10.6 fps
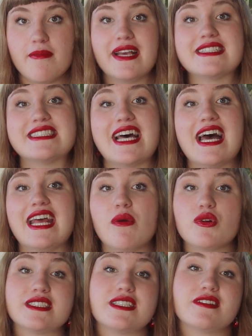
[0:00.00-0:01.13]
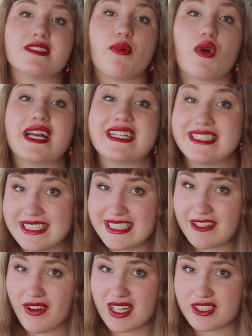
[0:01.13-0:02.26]
The bank said it will still support
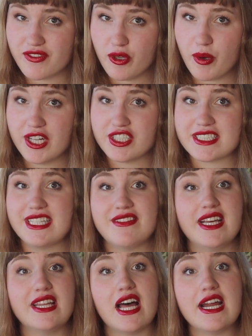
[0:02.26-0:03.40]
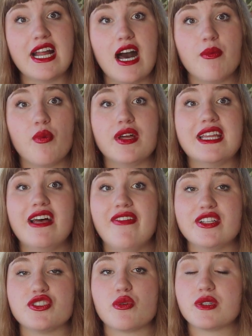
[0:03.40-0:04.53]
existing fossil fuel projects if they line up with the
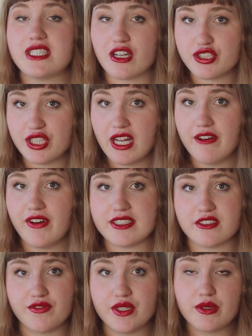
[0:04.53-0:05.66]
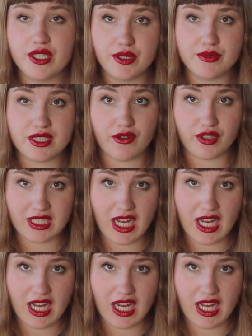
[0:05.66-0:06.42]
eventual reduction of fossil fuel use over